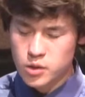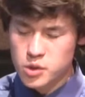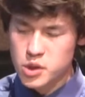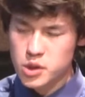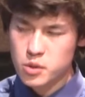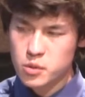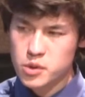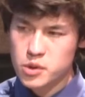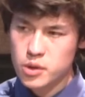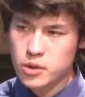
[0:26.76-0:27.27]

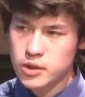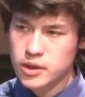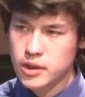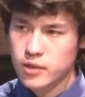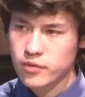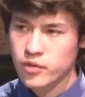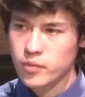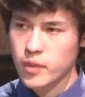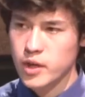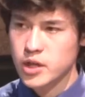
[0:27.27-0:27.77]
using the resulting
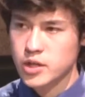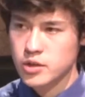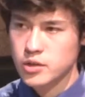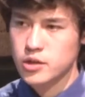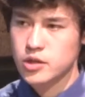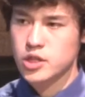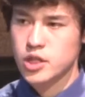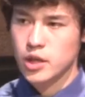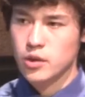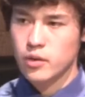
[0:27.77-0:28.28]
information
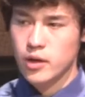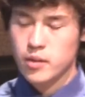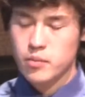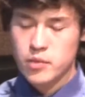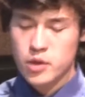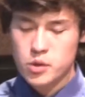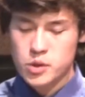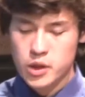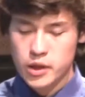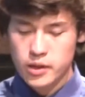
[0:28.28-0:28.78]
to generate
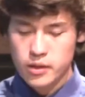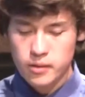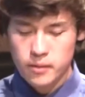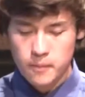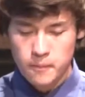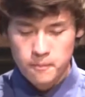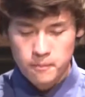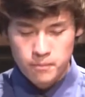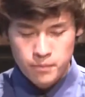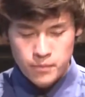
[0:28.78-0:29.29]
music.
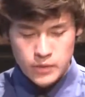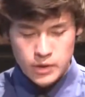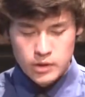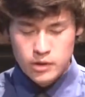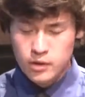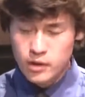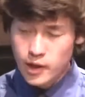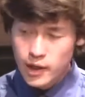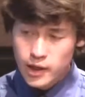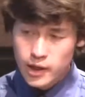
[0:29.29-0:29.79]

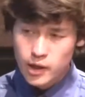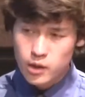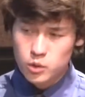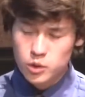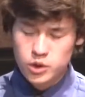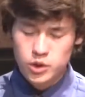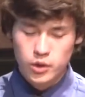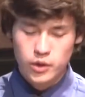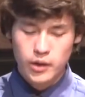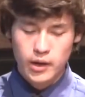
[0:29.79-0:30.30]
Tonight, I will
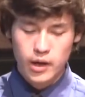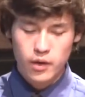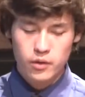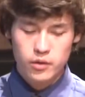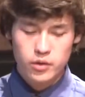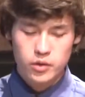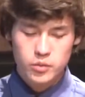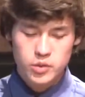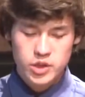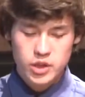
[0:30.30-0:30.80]
show you how
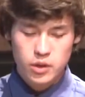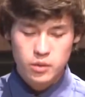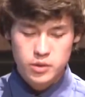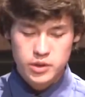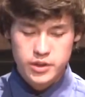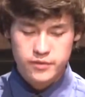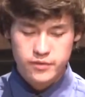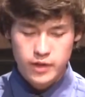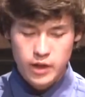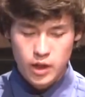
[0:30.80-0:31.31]
the Lumozel
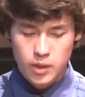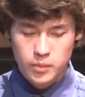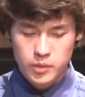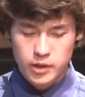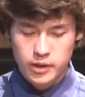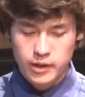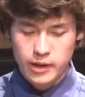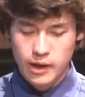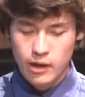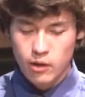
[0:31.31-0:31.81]
was
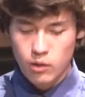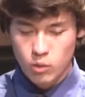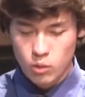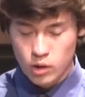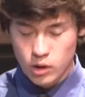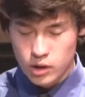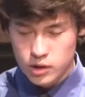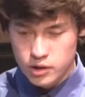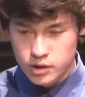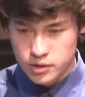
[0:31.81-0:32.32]
developed and how it
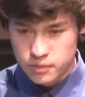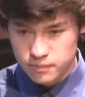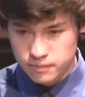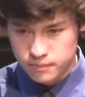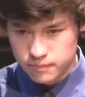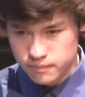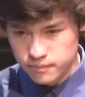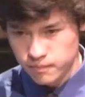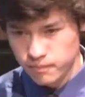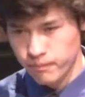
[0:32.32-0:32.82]
works.
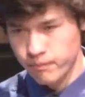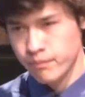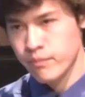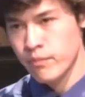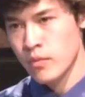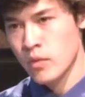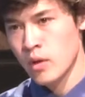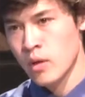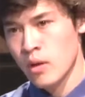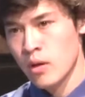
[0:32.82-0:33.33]

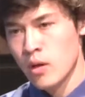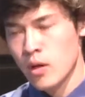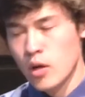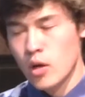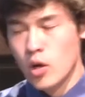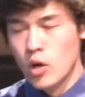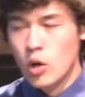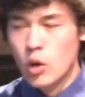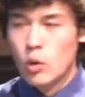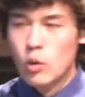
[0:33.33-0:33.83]

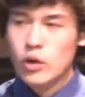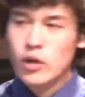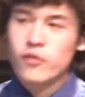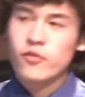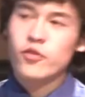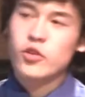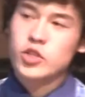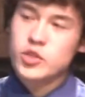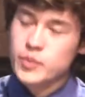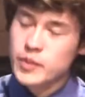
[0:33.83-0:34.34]
When I
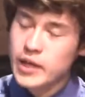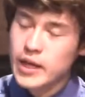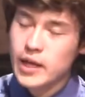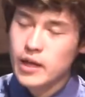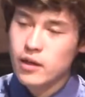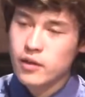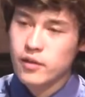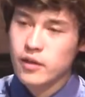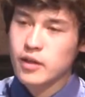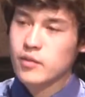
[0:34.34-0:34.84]
first
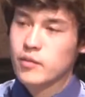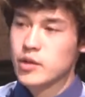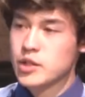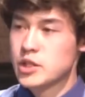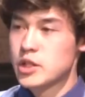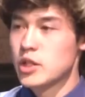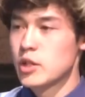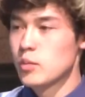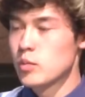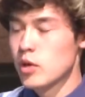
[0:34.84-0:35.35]
began to think of my
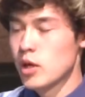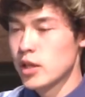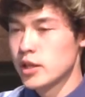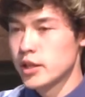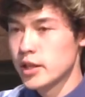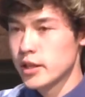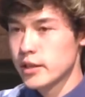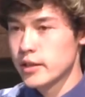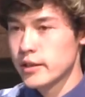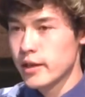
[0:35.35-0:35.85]
senior
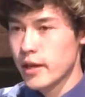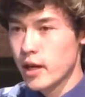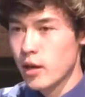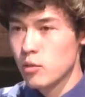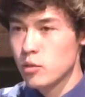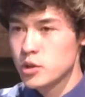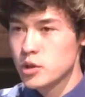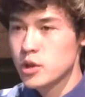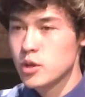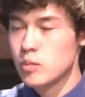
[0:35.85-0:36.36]
project, I
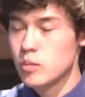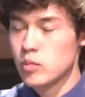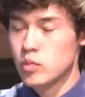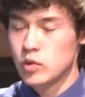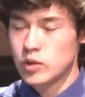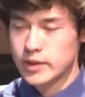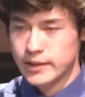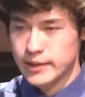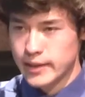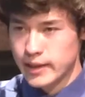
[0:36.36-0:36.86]
was
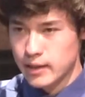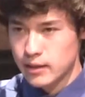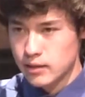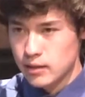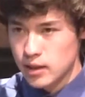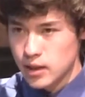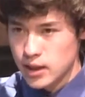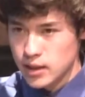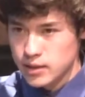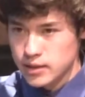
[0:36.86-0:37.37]
completely at a
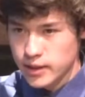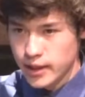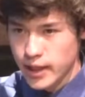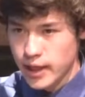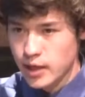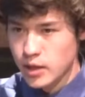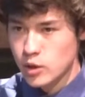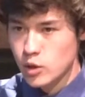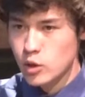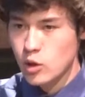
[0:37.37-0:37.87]
loss. I
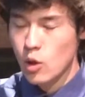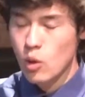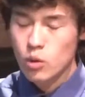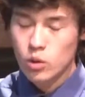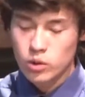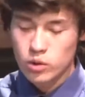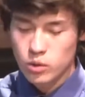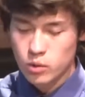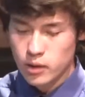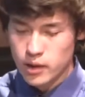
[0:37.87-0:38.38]
had no
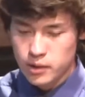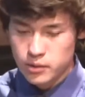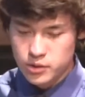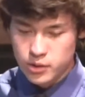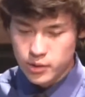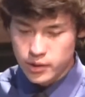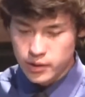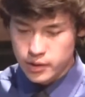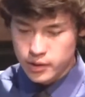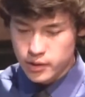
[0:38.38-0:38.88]
clue what I was
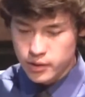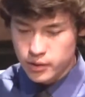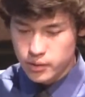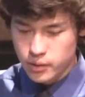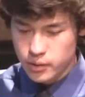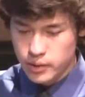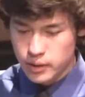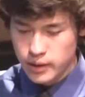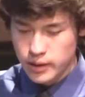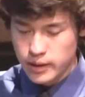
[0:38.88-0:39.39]
going to do,